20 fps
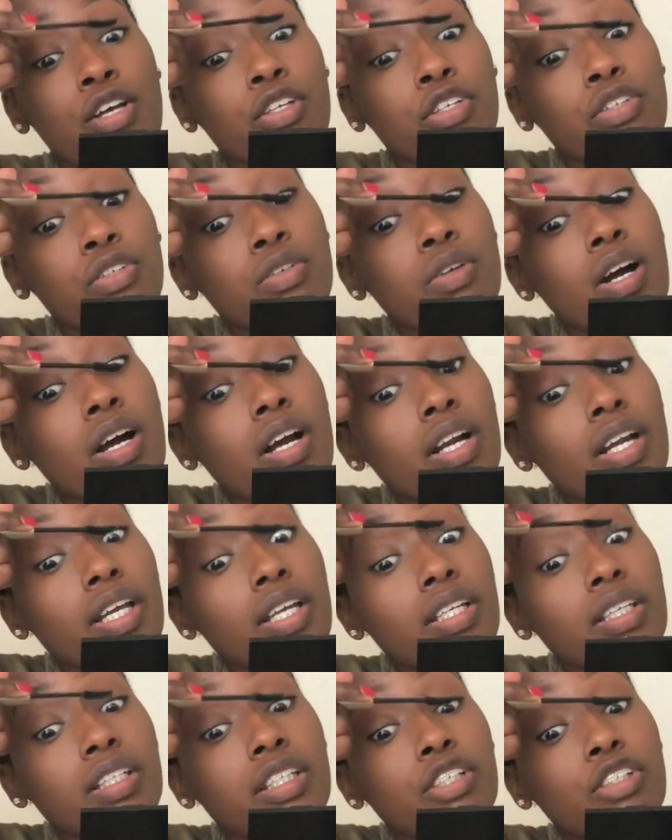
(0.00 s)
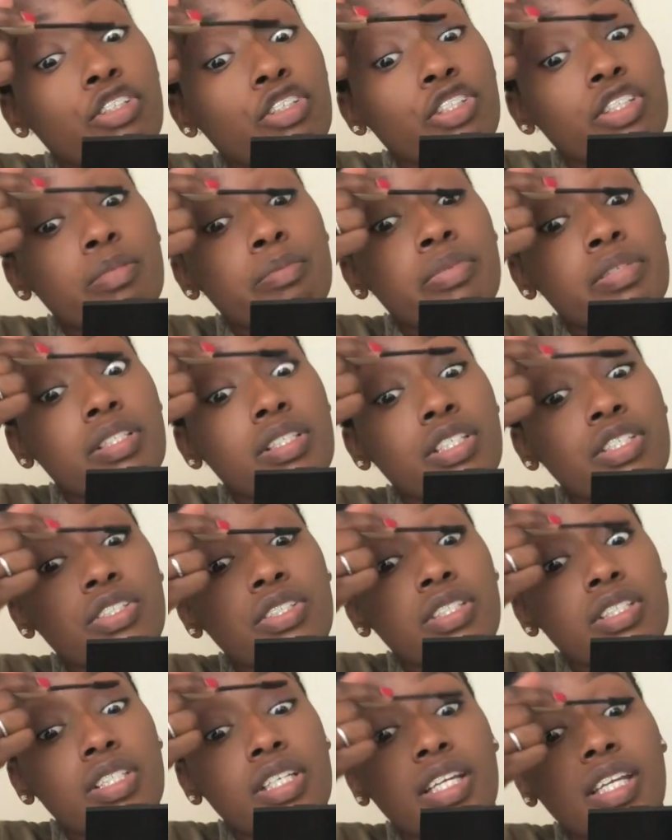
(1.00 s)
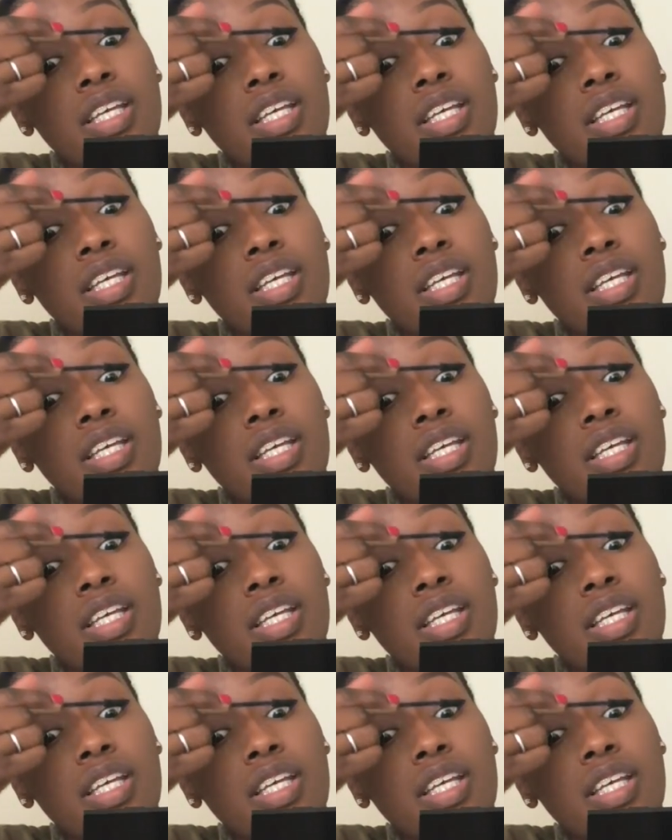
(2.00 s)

You are in leadership positions, and